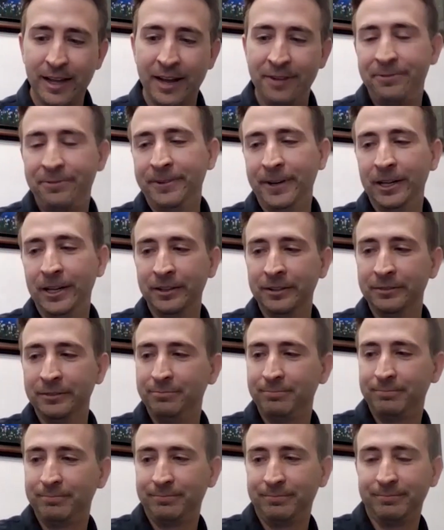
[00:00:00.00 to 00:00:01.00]
I felt
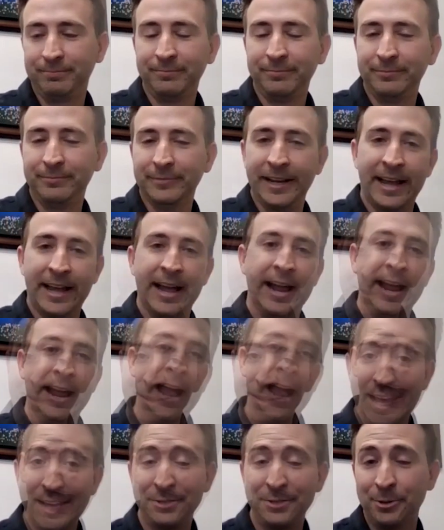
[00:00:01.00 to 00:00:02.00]
like I
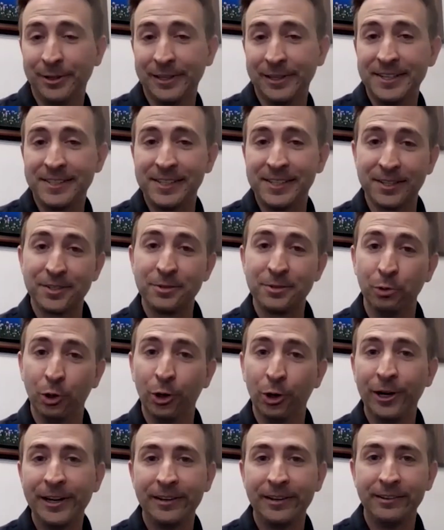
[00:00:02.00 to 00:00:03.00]
had to at least
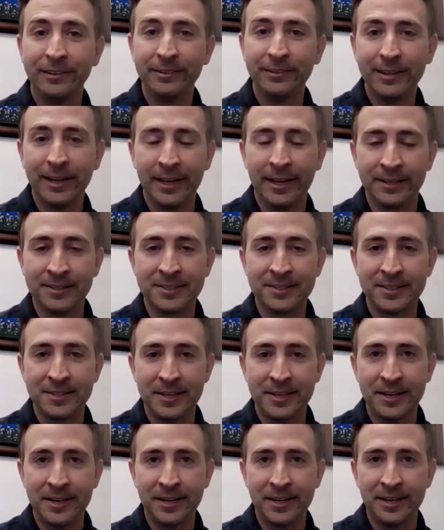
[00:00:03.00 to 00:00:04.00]
explore it and
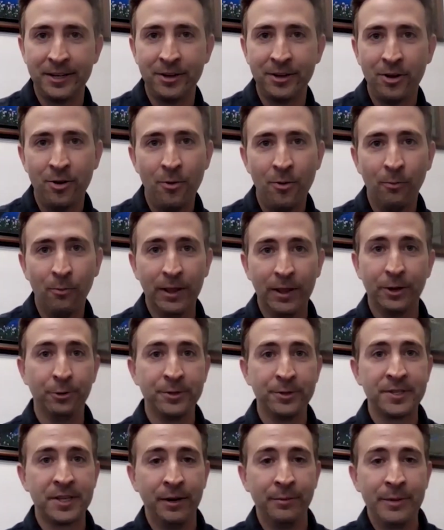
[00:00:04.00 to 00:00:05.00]
see whether it
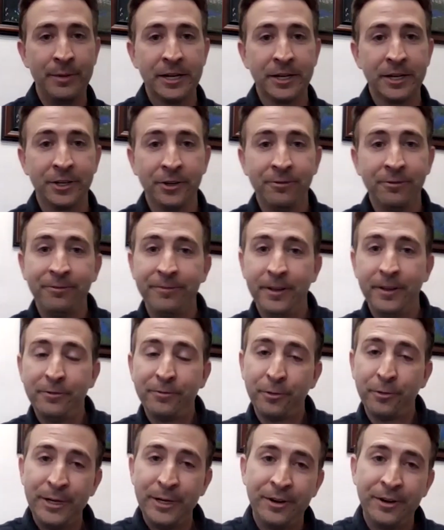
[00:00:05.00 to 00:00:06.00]
was gonna be a good fit
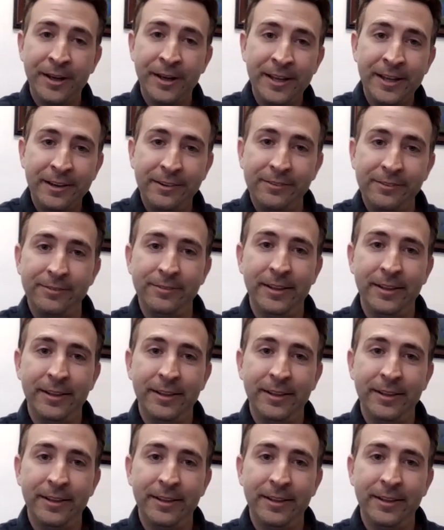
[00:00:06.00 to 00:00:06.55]
for me or not.